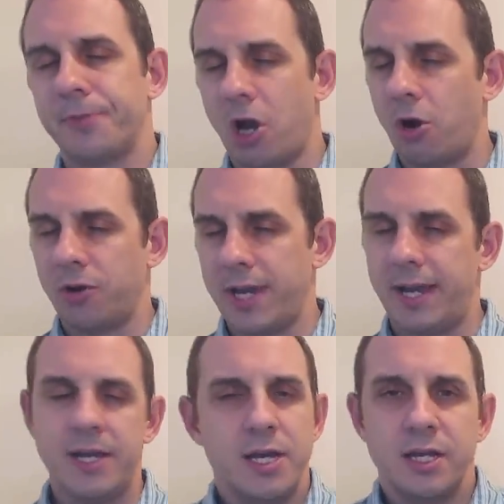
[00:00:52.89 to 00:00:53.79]

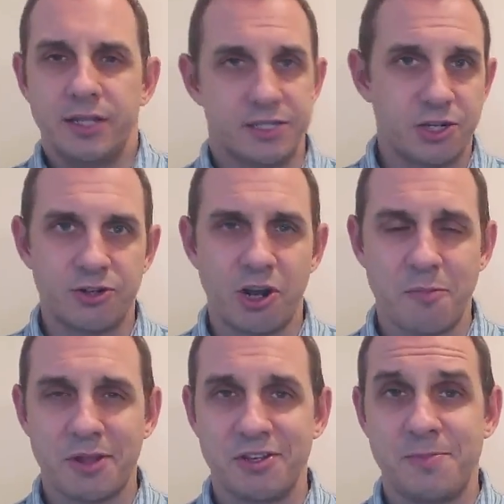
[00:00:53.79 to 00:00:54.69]
Okay, let's start talking
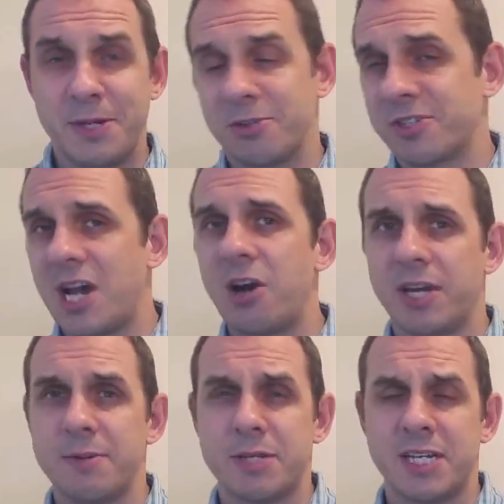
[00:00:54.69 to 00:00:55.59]
about these pitchers. Kyle
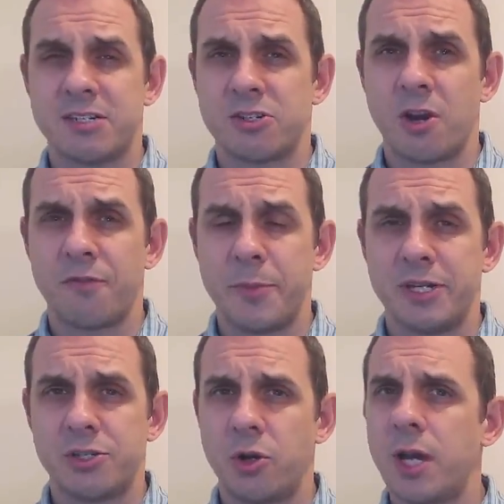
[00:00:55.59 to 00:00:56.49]
Gibson gets a start for
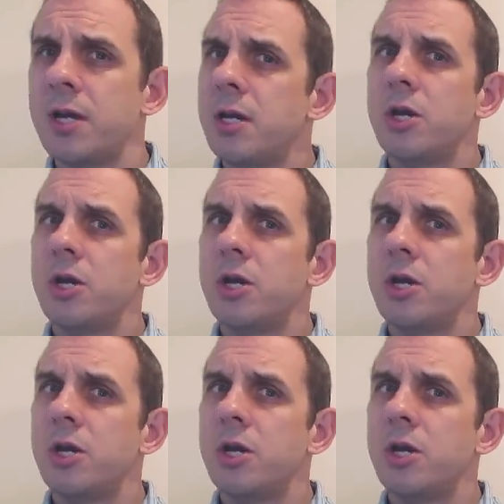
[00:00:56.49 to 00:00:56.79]
Minnesota.